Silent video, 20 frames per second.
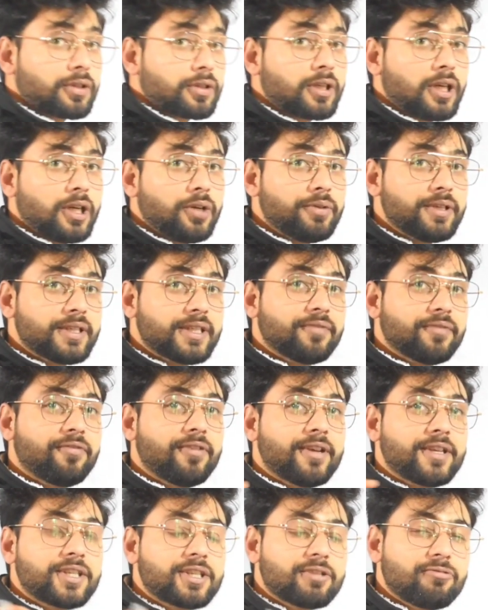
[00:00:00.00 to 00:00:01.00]
Go is the
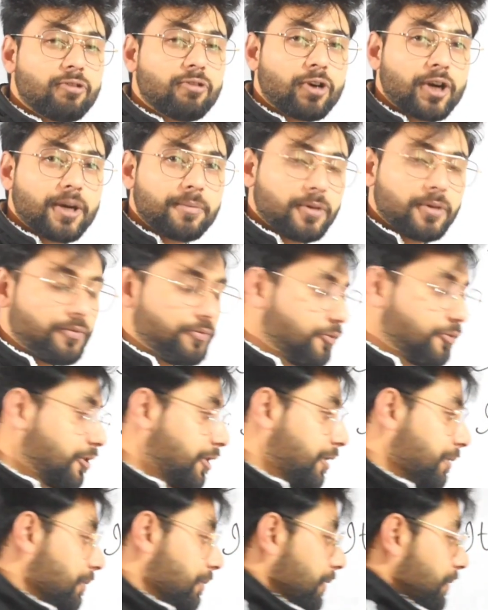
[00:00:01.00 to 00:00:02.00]
first form of
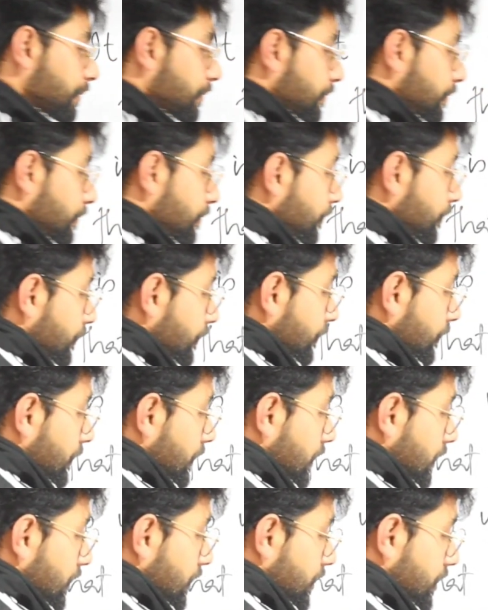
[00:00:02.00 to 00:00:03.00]
verb.
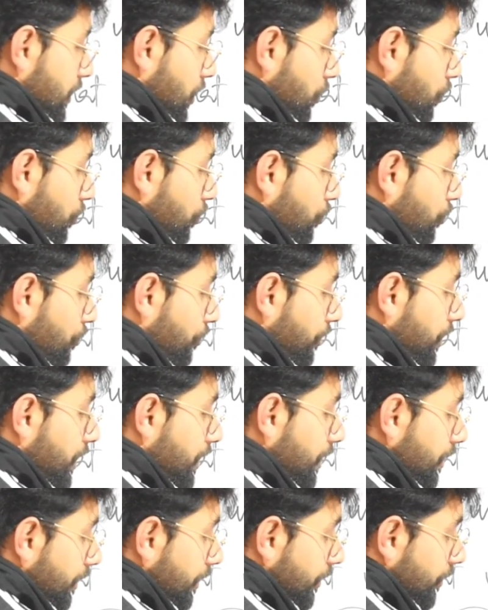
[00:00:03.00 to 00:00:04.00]
So,
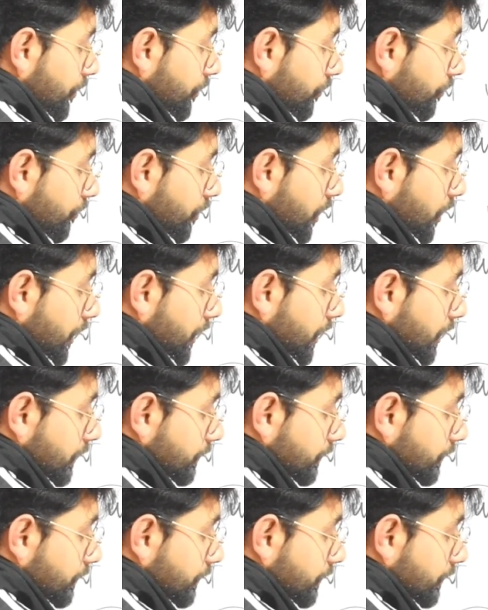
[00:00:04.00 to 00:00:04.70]
V1.